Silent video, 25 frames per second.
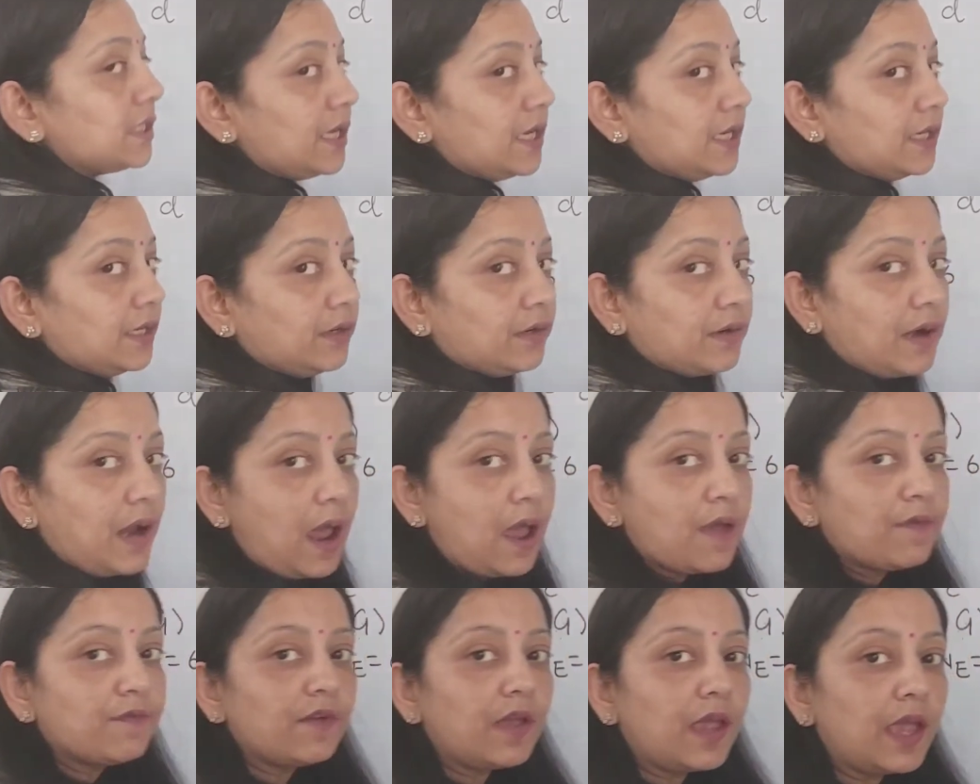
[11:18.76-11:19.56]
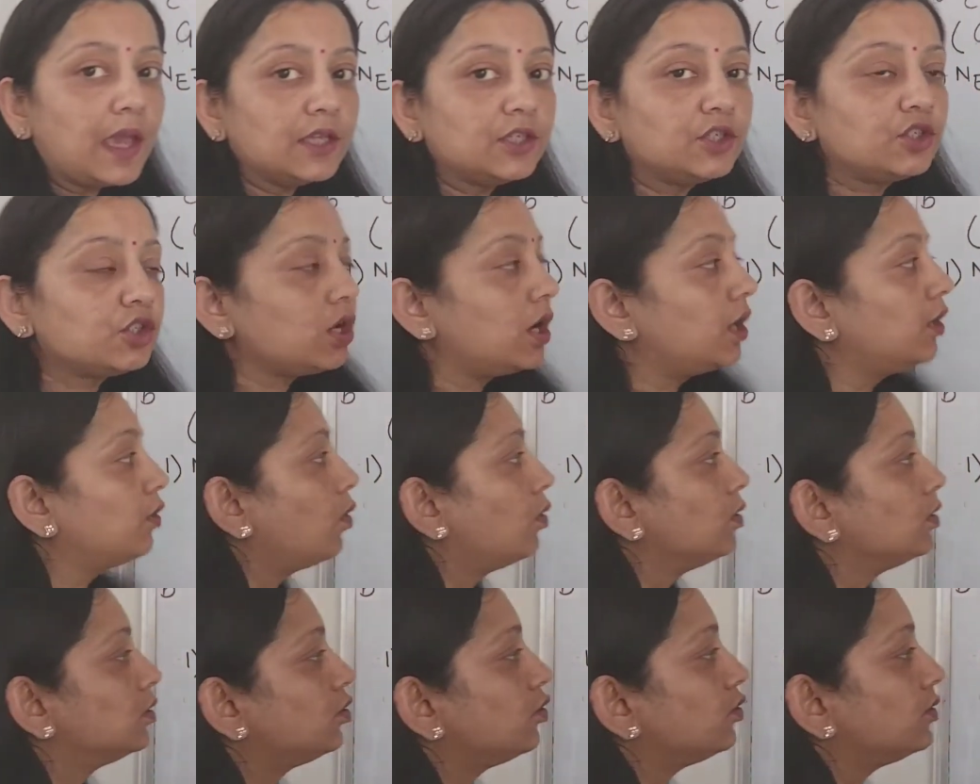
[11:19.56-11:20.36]
in graph H are
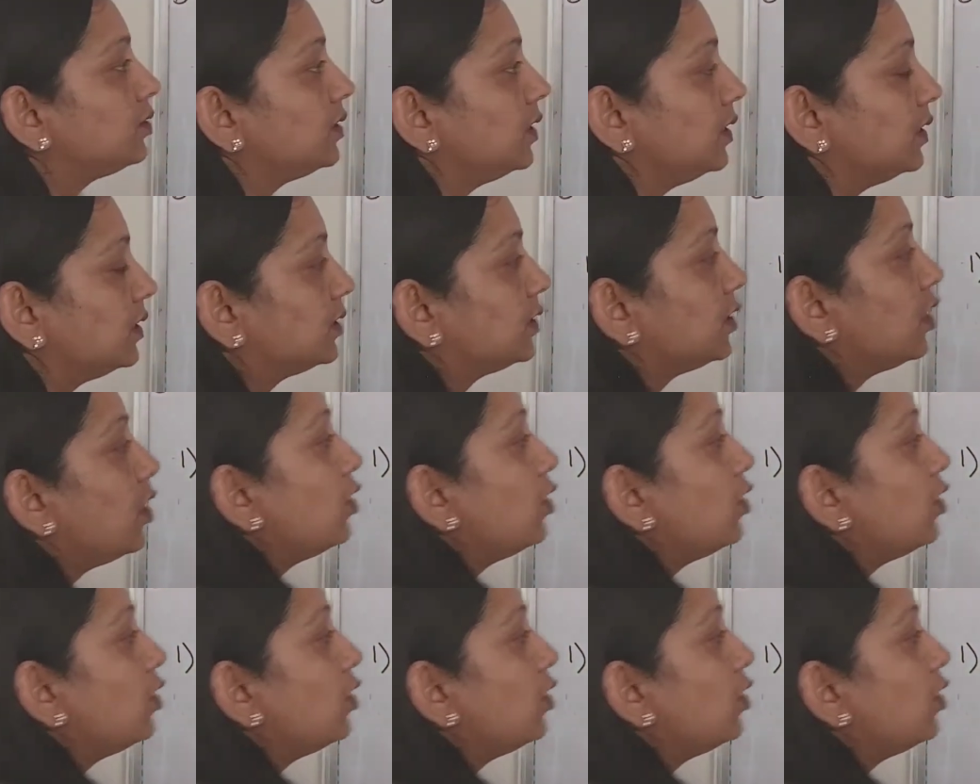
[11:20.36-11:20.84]
also 6.